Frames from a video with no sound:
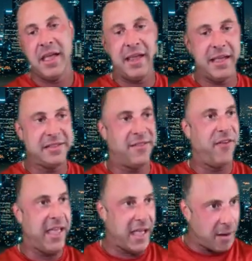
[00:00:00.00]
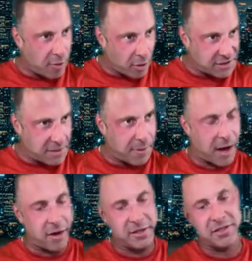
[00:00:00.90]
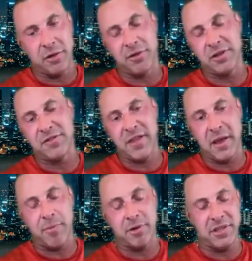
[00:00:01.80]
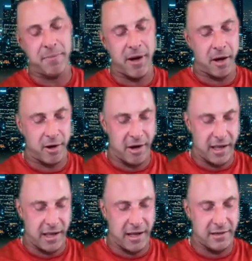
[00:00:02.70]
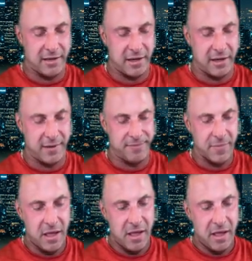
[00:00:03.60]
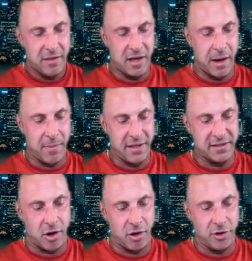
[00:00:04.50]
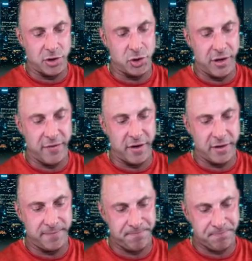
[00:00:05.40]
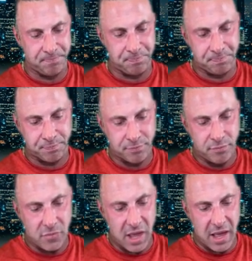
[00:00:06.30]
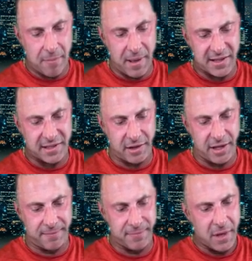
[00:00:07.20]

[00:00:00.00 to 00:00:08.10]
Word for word: It is vegan protein powder. So there's vegan protein powder, and uh, the company is called Nutriva. And basically,